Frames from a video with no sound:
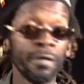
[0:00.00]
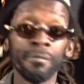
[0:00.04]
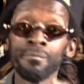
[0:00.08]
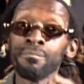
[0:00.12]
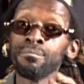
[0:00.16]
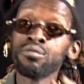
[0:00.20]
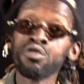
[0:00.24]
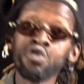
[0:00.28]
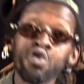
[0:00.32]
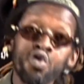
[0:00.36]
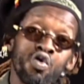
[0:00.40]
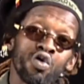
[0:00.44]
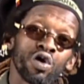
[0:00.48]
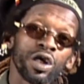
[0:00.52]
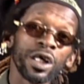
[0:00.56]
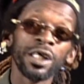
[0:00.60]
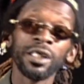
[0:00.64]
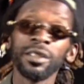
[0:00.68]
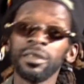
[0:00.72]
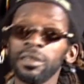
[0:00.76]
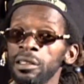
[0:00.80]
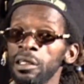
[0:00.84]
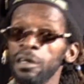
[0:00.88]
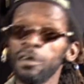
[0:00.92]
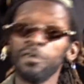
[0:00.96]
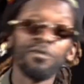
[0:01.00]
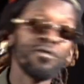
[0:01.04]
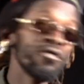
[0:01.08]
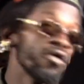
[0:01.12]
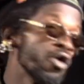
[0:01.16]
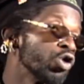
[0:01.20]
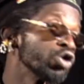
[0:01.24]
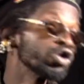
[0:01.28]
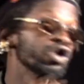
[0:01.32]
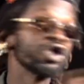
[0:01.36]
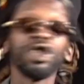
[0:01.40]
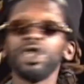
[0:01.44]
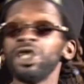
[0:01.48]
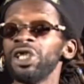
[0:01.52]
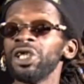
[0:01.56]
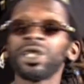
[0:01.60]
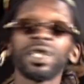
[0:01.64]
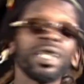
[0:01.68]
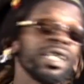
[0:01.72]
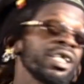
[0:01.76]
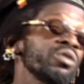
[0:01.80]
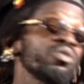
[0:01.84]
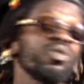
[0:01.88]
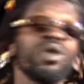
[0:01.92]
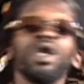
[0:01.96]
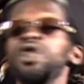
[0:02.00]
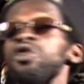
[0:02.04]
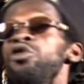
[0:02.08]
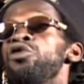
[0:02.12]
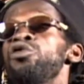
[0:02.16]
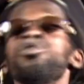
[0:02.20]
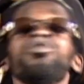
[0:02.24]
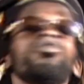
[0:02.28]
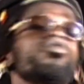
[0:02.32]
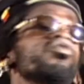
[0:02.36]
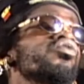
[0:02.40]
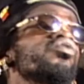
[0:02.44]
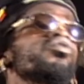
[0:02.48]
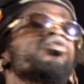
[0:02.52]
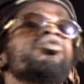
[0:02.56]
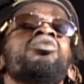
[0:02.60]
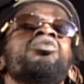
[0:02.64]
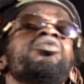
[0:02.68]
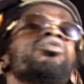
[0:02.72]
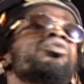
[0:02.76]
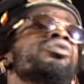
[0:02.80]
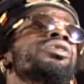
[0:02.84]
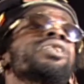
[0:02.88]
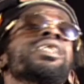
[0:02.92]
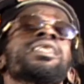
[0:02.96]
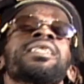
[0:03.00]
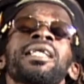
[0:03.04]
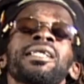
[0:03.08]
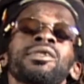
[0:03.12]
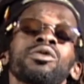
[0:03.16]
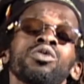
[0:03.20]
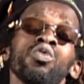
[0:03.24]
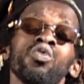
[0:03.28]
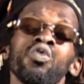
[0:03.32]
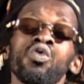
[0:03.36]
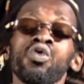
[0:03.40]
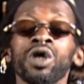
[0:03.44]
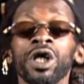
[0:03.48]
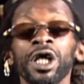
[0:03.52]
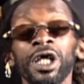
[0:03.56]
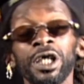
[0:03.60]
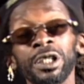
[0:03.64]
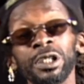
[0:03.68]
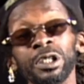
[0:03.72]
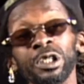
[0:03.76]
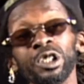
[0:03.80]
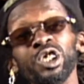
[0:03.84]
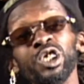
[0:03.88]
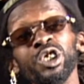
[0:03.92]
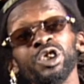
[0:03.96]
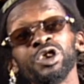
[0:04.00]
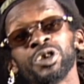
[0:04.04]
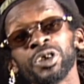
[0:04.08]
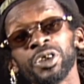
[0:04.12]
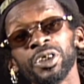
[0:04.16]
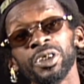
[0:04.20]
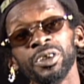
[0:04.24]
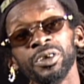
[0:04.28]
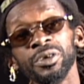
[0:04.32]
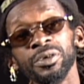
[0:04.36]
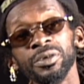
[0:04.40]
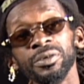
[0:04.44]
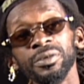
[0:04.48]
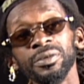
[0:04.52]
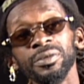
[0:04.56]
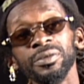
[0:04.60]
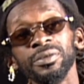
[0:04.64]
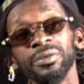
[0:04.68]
broken, forsaken, when used as a token. Listen,